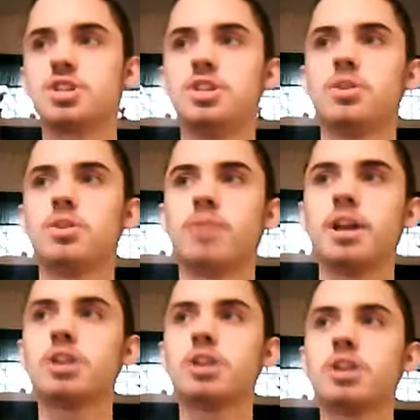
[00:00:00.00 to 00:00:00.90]
You're
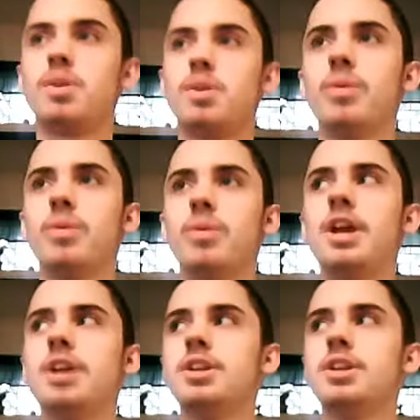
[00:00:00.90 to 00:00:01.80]
riding on a boat,
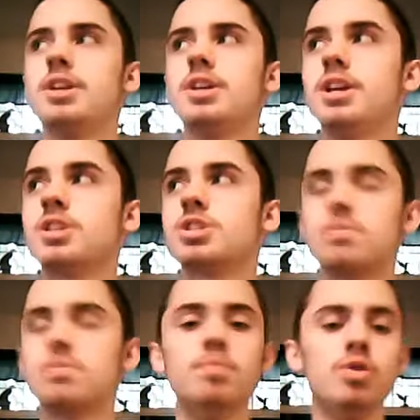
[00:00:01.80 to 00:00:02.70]
and it's
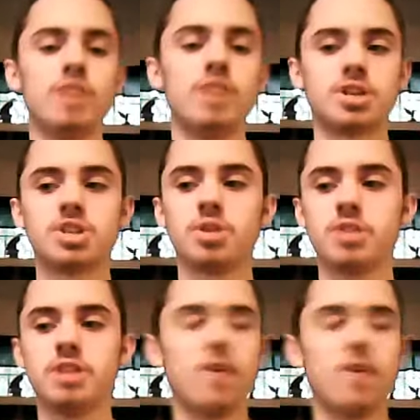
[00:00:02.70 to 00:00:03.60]
moving still,
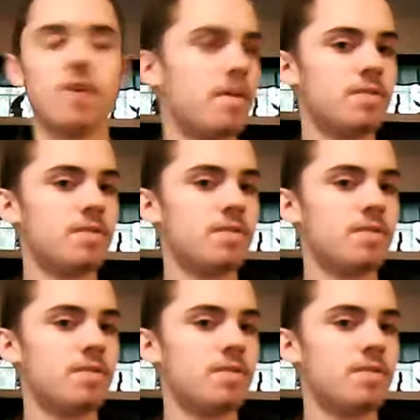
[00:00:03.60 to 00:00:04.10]
and you have